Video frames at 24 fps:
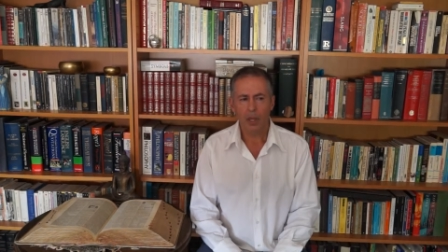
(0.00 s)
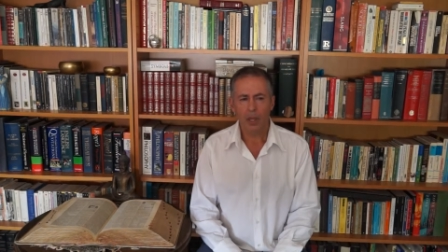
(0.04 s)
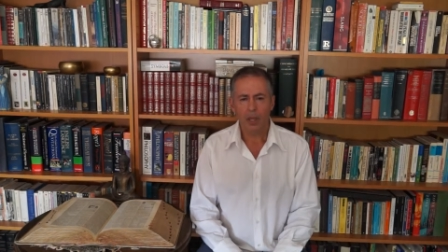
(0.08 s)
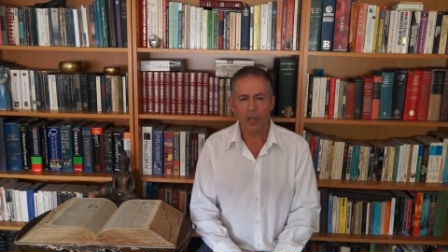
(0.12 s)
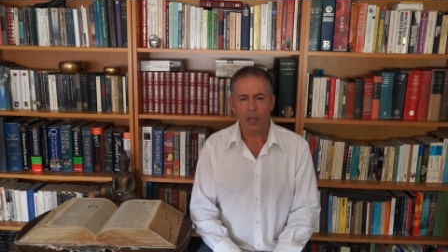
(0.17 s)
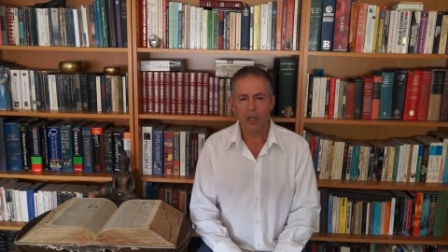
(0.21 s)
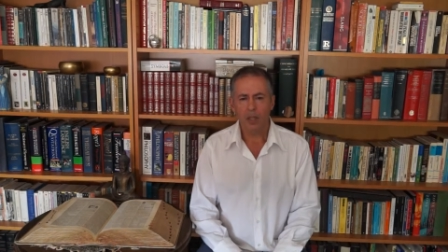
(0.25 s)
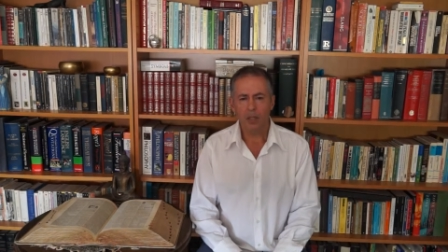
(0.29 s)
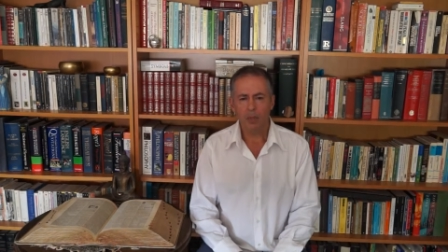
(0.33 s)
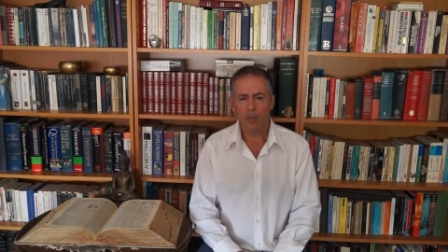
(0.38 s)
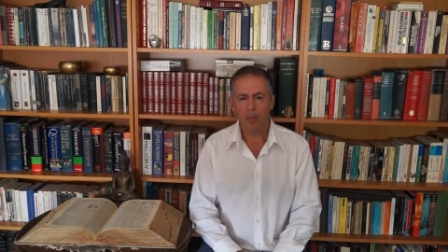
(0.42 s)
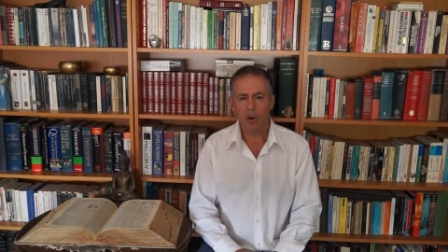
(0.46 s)

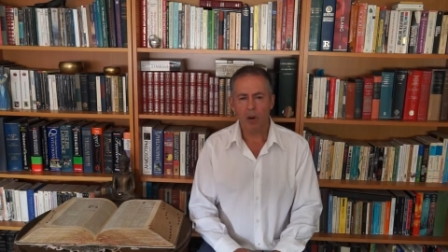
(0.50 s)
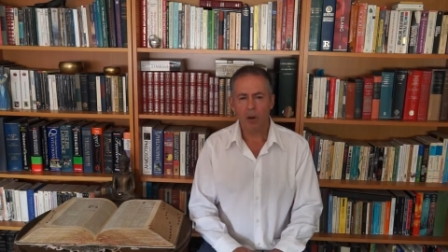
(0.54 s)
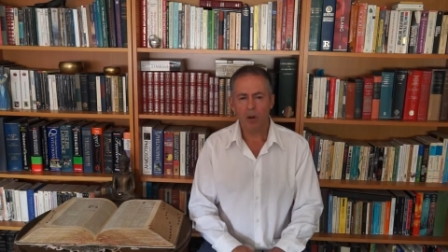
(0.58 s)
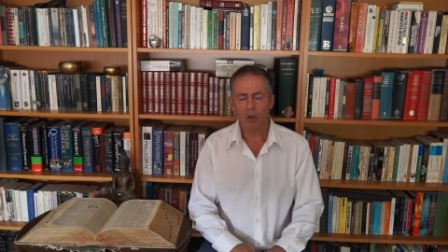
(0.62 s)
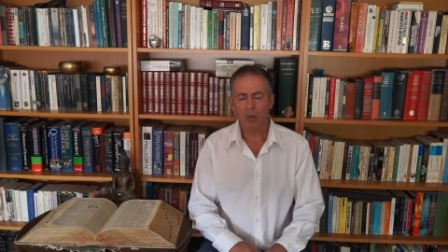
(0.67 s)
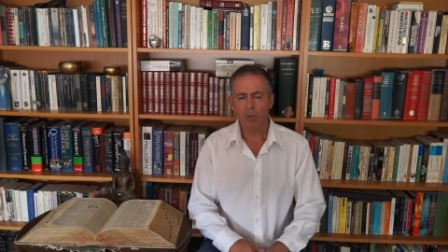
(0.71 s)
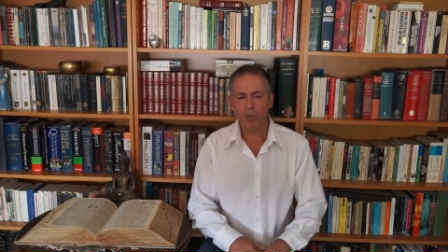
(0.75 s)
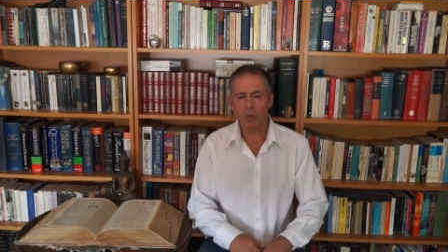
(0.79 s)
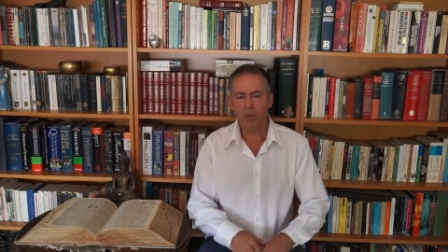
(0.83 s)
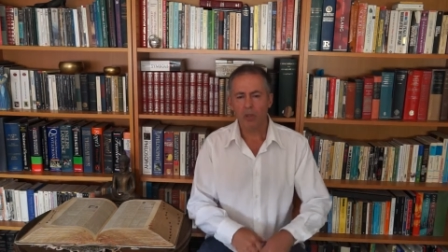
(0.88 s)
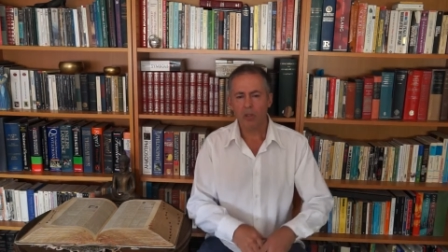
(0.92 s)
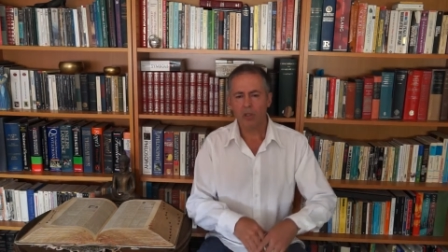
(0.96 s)
It's borrowed
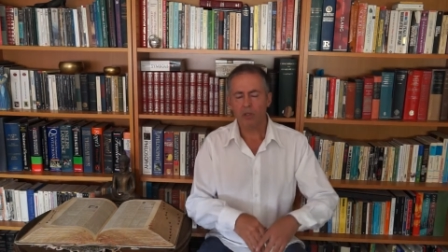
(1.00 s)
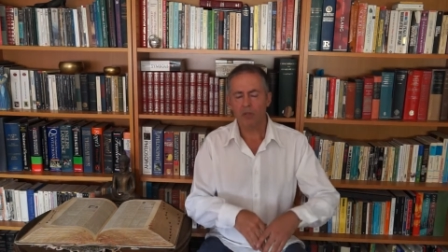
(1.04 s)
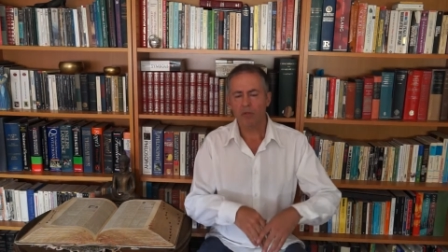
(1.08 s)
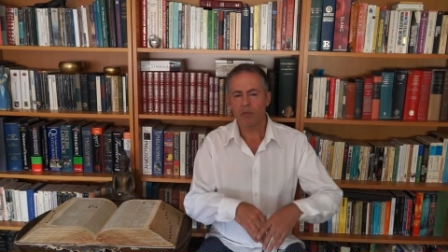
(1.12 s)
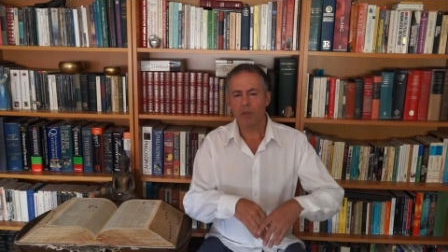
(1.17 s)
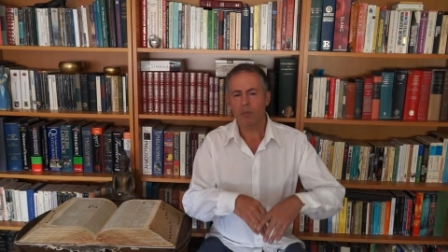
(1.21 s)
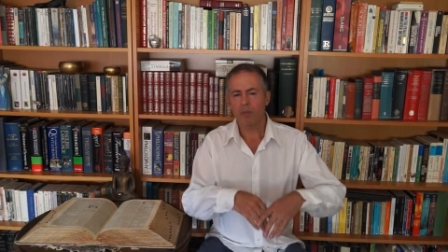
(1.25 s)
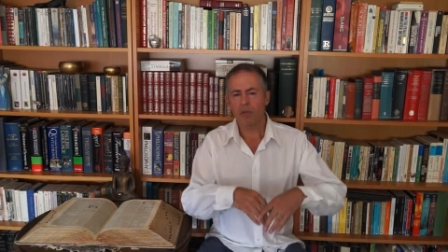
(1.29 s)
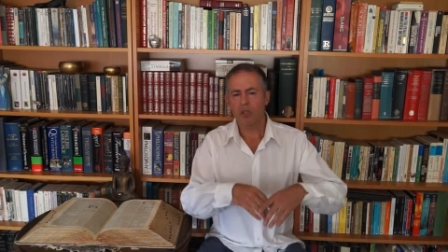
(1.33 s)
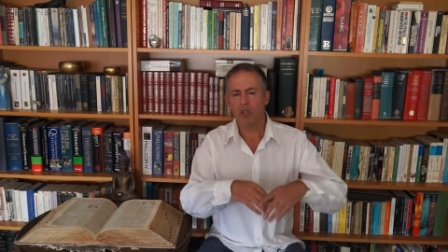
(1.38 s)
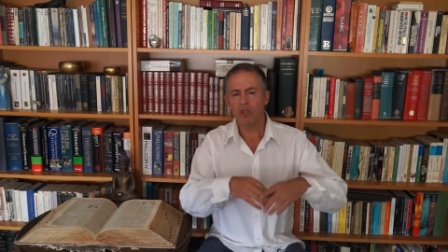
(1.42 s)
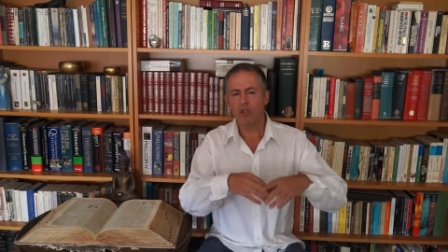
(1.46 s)
words
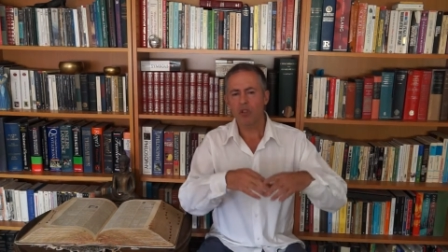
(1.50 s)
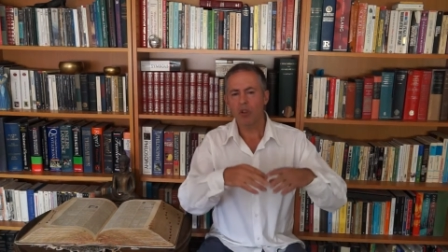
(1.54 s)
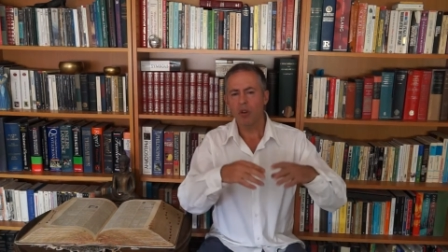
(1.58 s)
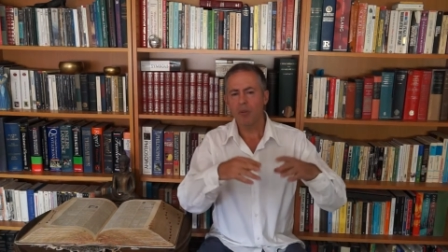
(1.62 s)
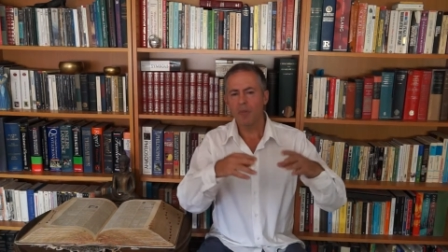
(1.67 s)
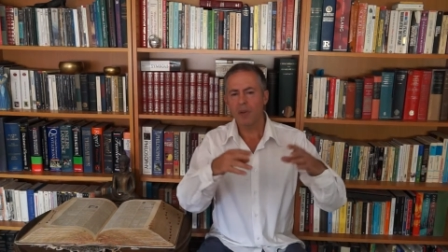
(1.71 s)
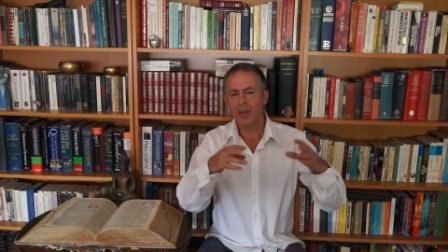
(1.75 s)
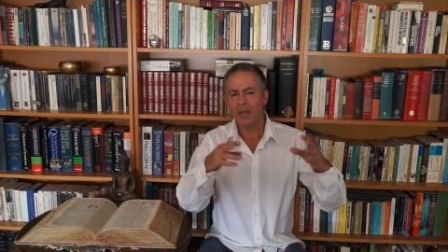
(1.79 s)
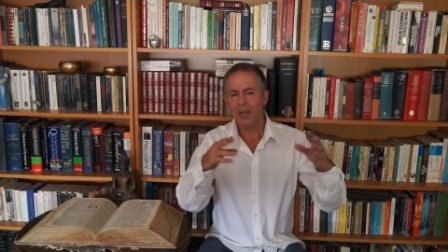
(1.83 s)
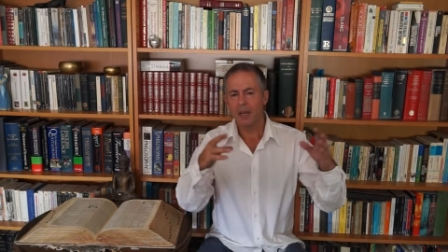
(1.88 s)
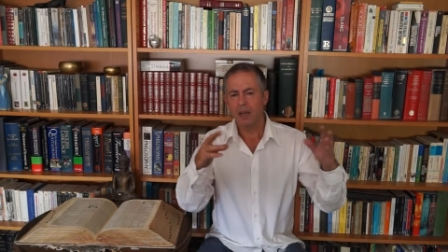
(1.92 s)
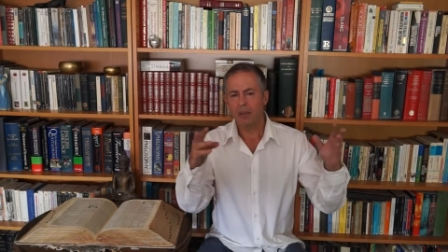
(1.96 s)
from so
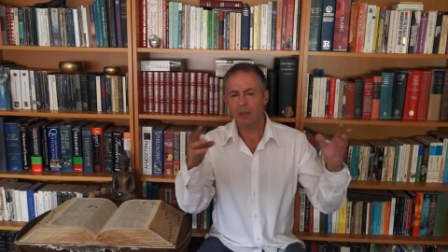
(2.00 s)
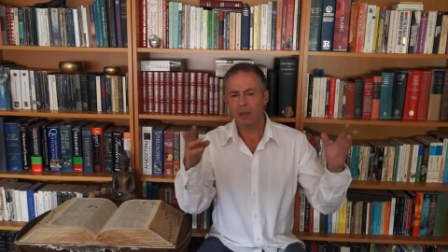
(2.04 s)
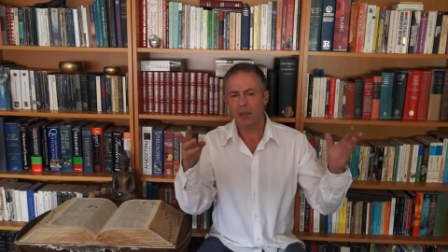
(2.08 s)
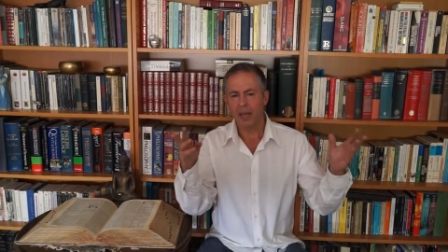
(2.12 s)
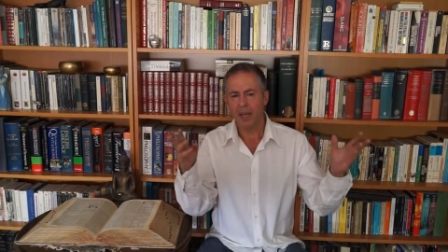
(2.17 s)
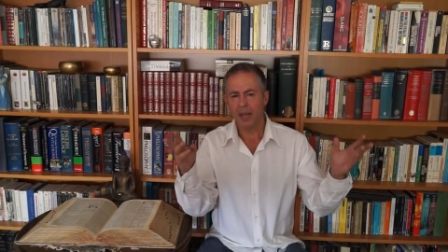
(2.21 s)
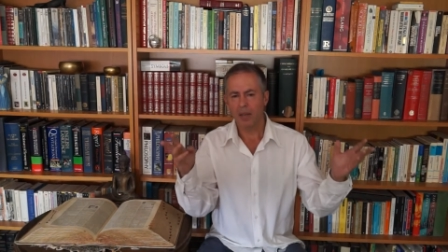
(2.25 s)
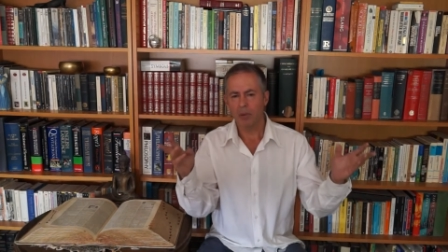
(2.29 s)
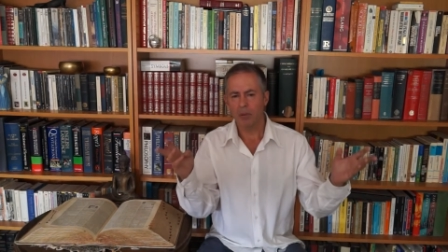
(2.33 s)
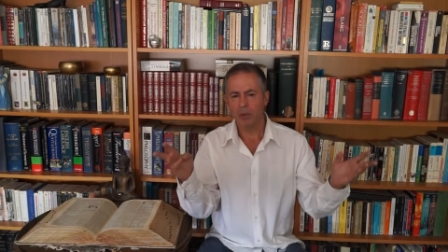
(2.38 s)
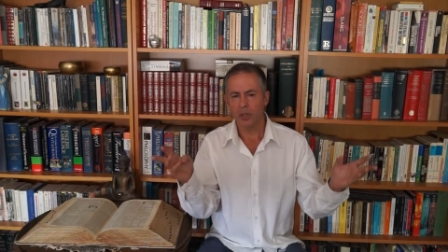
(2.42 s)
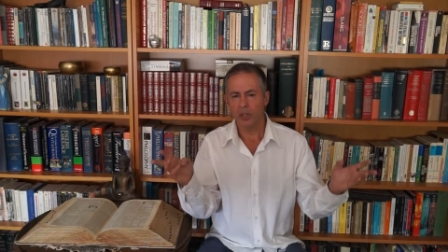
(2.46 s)
many other
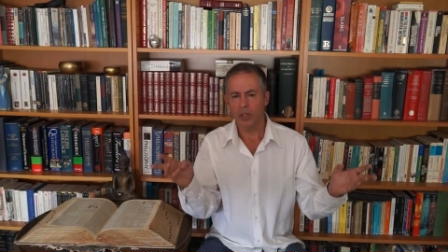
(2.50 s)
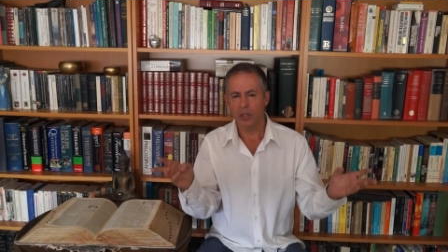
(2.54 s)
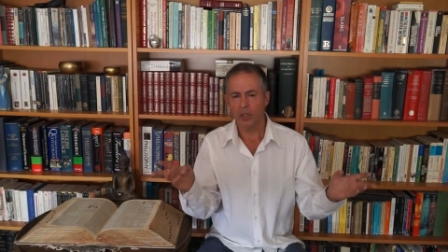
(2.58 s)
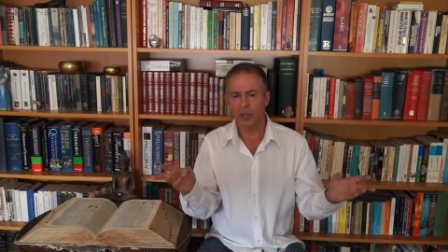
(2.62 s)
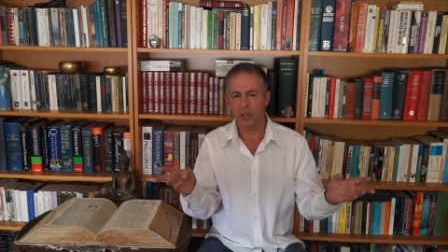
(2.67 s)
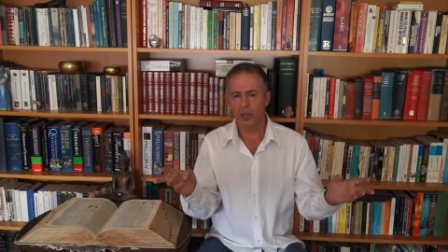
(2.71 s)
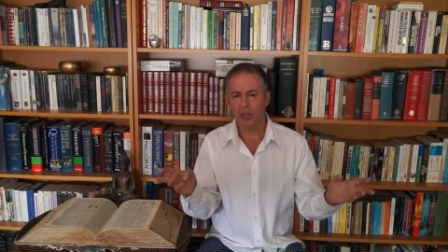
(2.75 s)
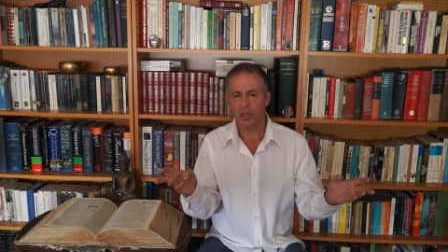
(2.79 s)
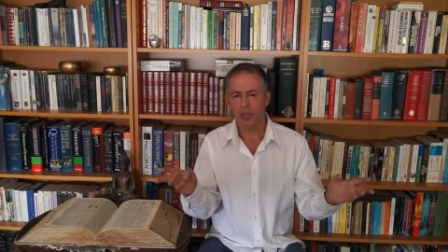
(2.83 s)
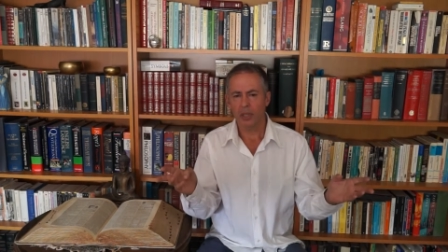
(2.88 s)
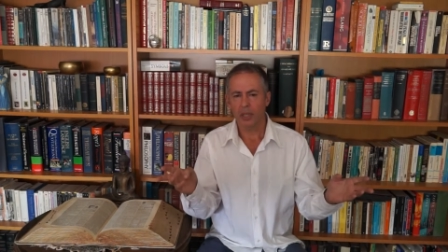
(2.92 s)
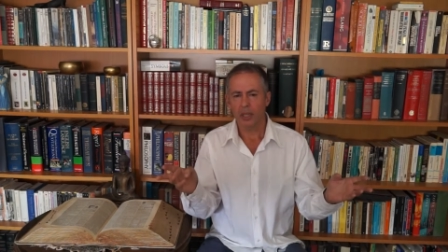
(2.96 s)

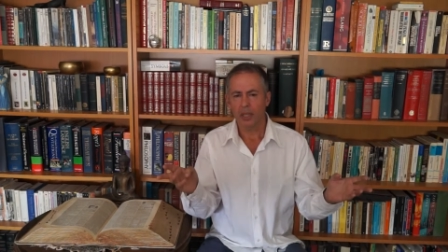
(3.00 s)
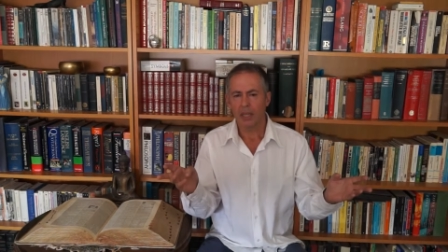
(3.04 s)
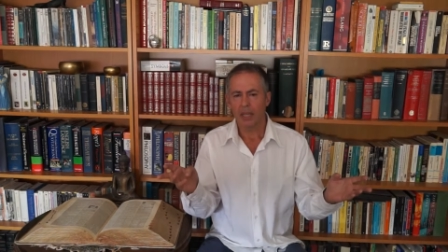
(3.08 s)
languages